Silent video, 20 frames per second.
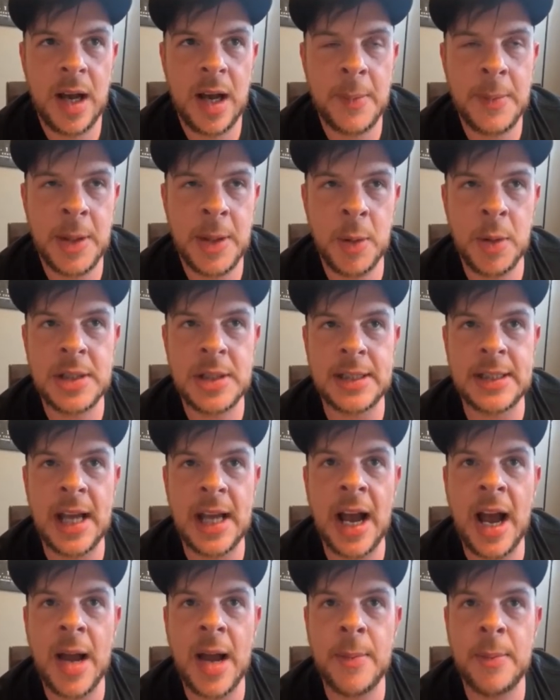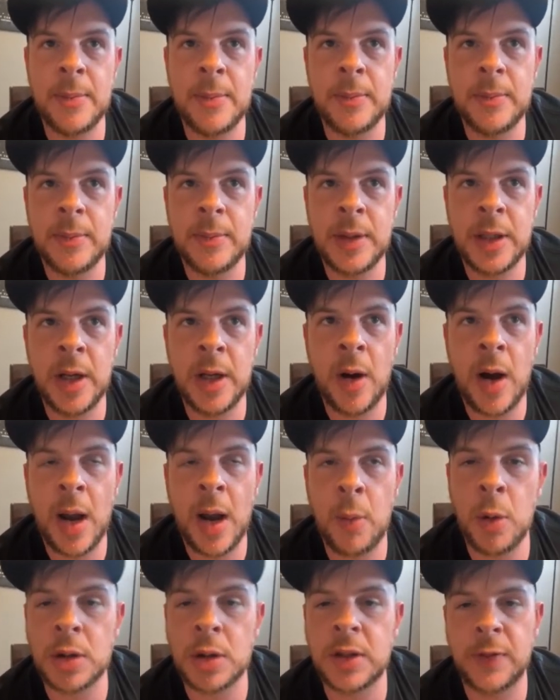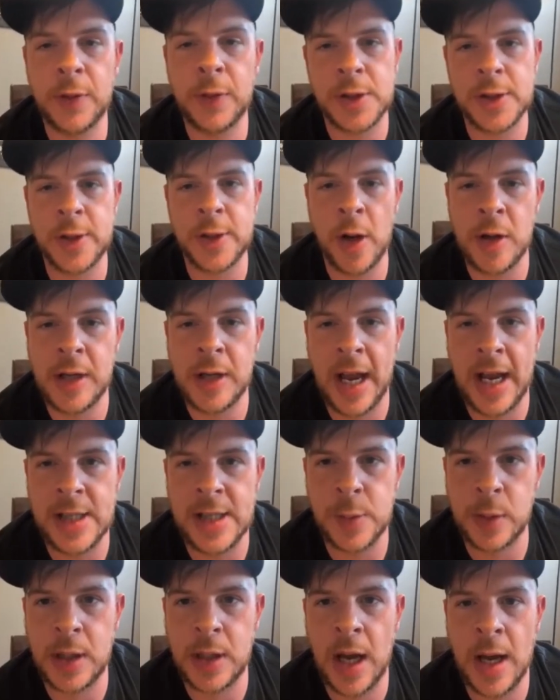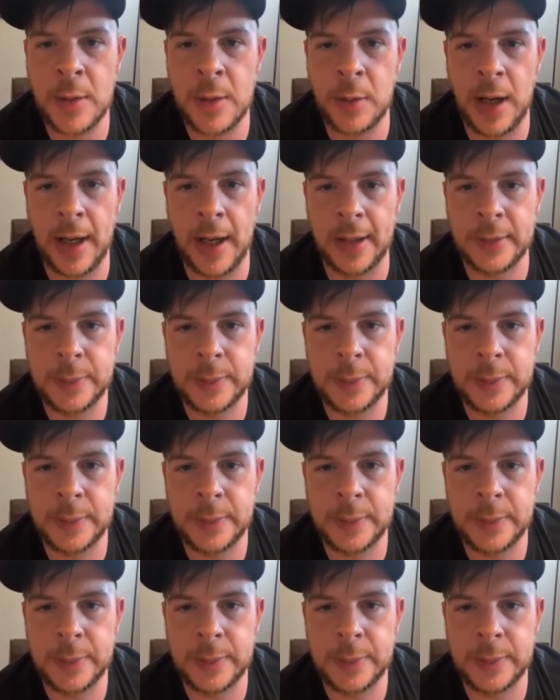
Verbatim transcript: and there was a time, you know, I worked for Starrcast with Conrad.